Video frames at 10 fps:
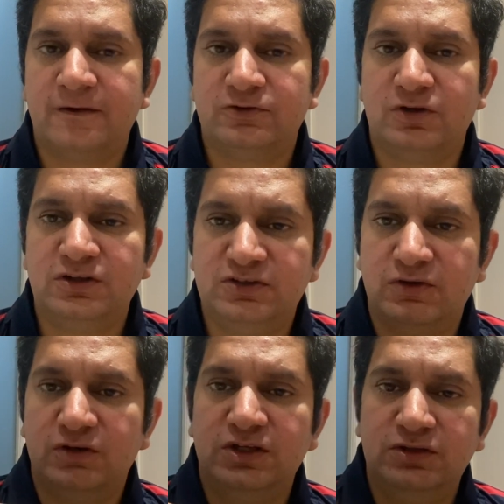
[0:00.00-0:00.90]

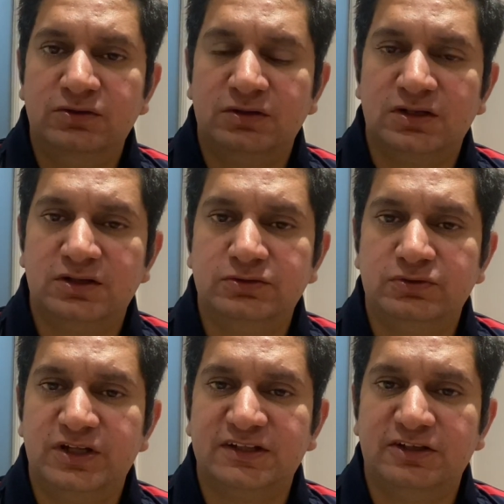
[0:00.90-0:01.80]
slowly you
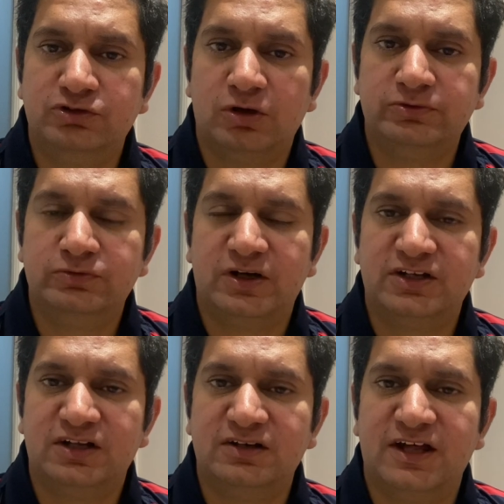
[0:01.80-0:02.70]
take the job, you are
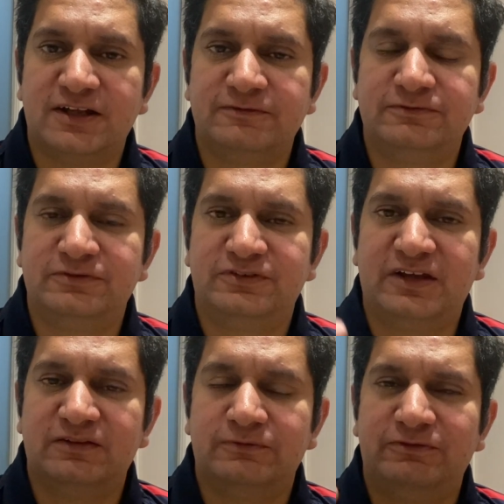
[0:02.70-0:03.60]
done like
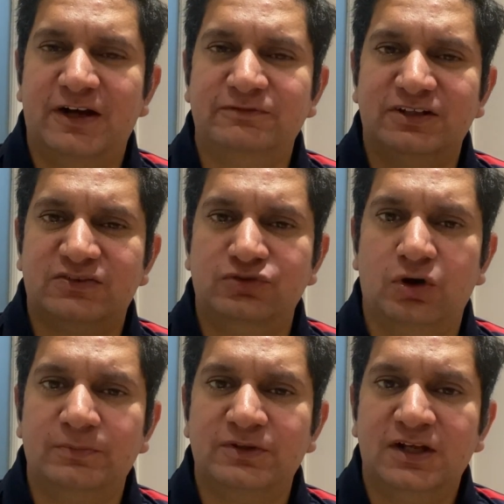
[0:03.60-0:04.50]
say 5-6
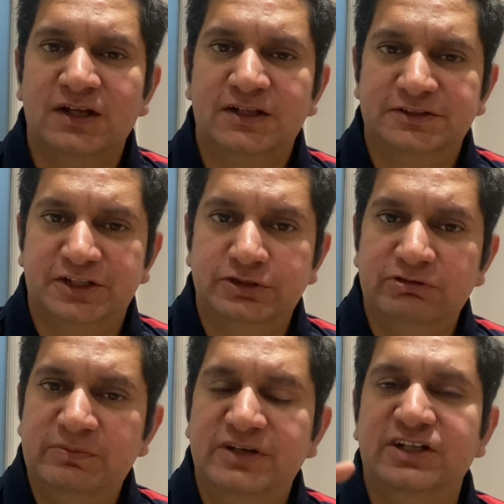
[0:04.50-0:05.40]
jobs, then you
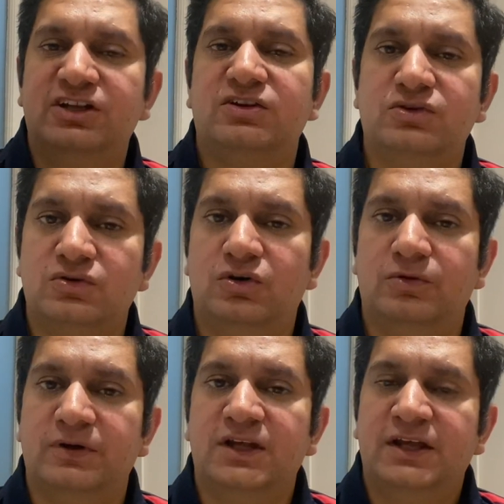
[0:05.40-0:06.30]
will be near your
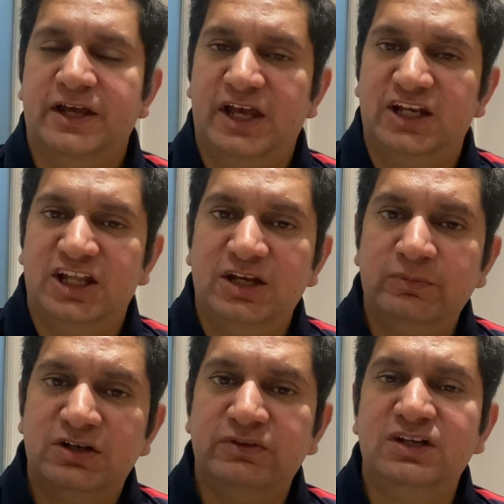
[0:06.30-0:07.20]
home. And in
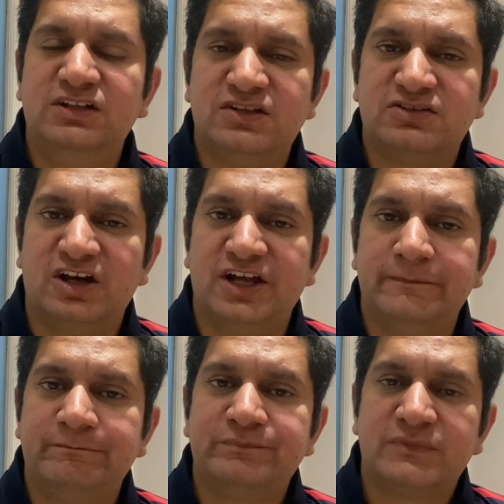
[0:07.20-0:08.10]
between this
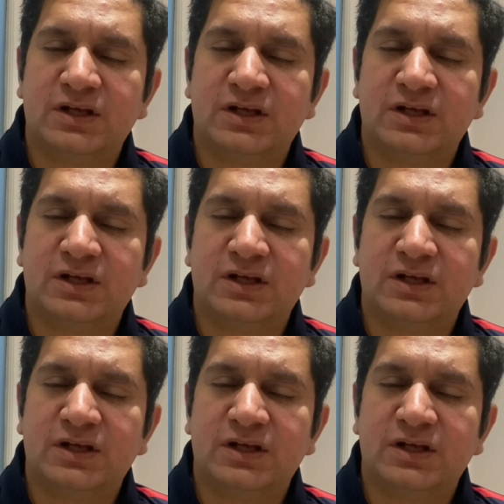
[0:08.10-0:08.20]
time,